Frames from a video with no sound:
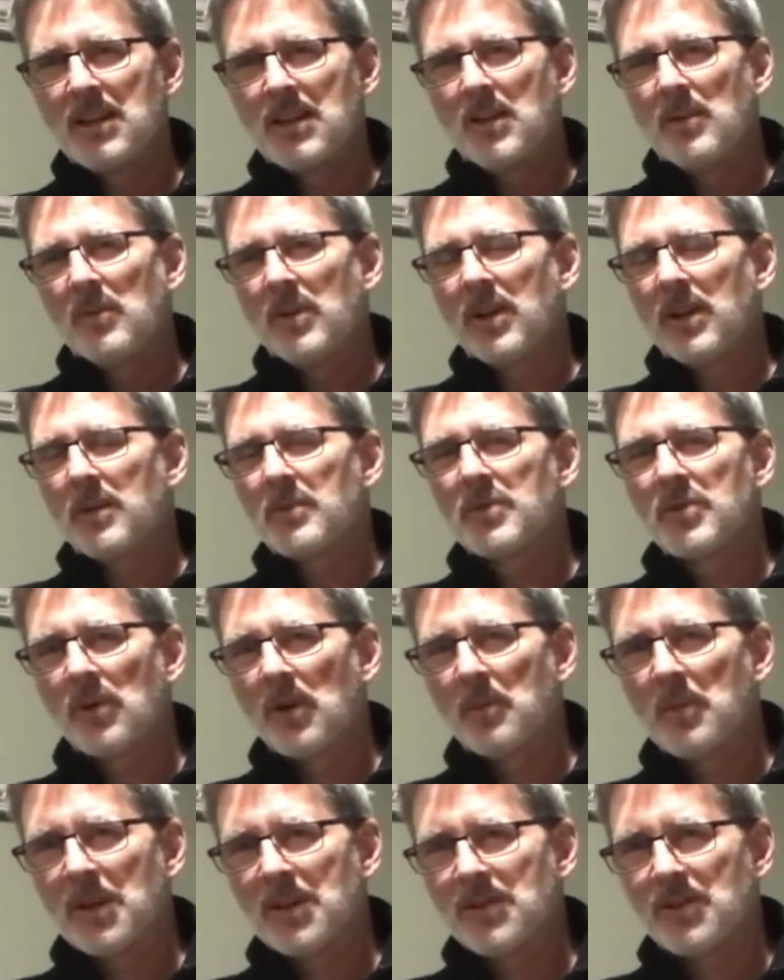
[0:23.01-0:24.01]
when it comes to
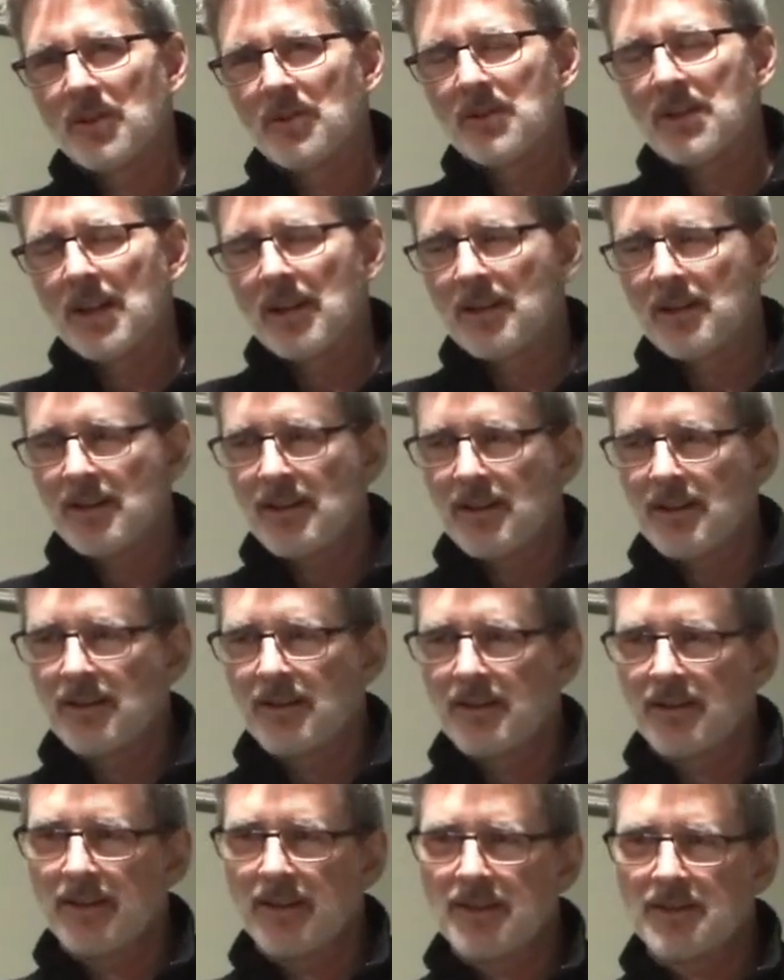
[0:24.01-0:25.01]
arpeggio technique,
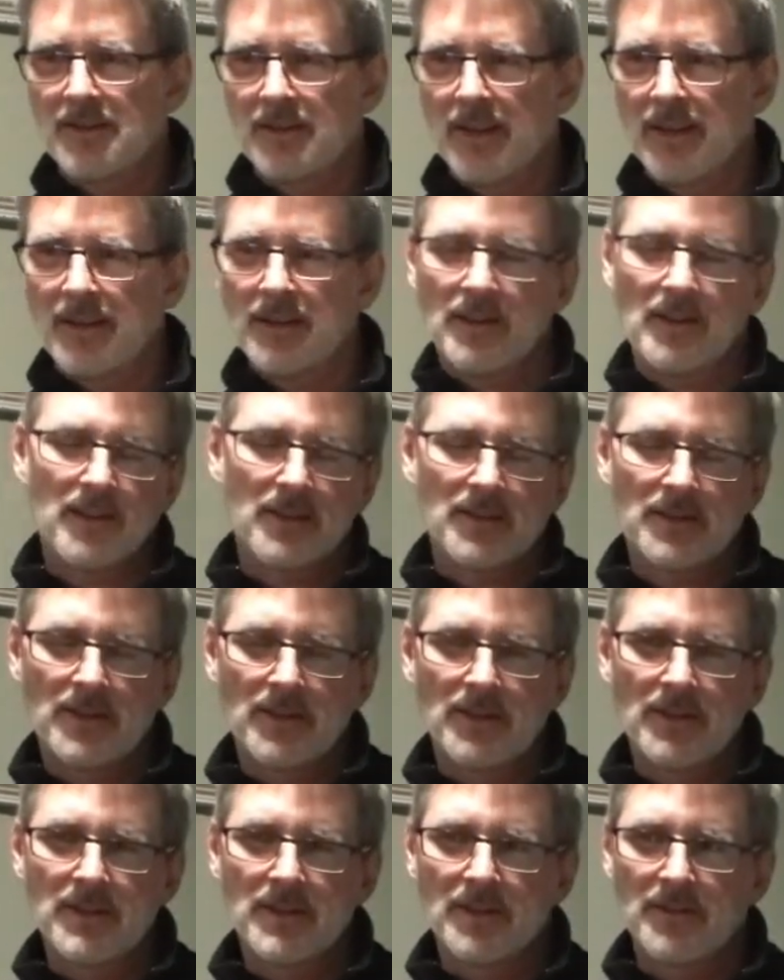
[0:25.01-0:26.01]
it's a
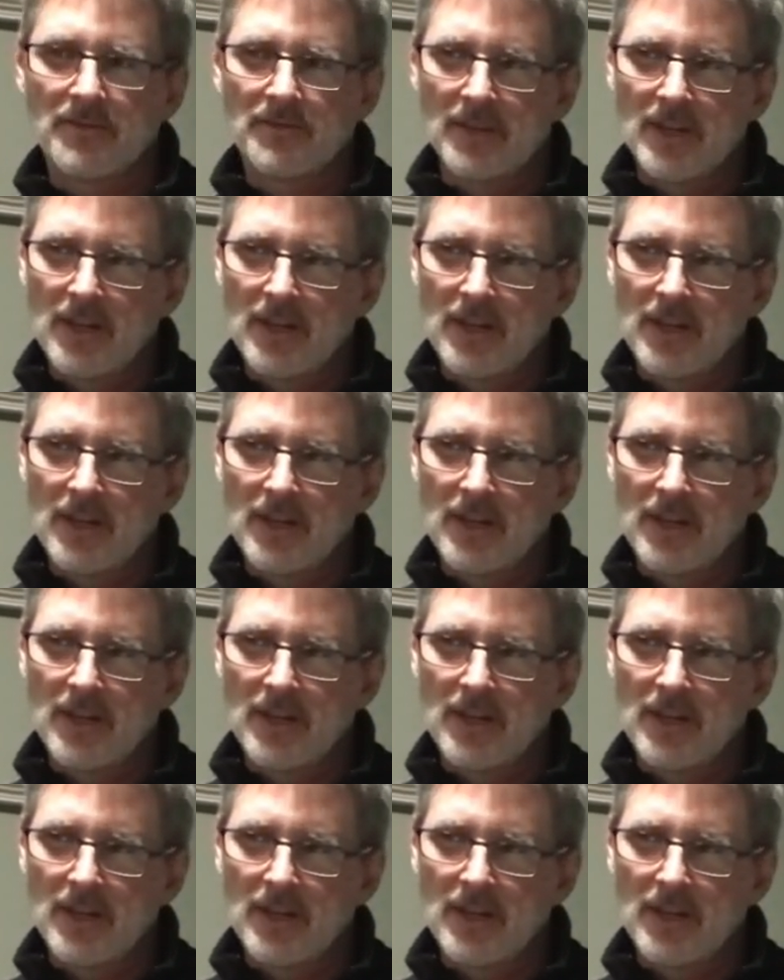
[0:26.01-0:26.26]
series of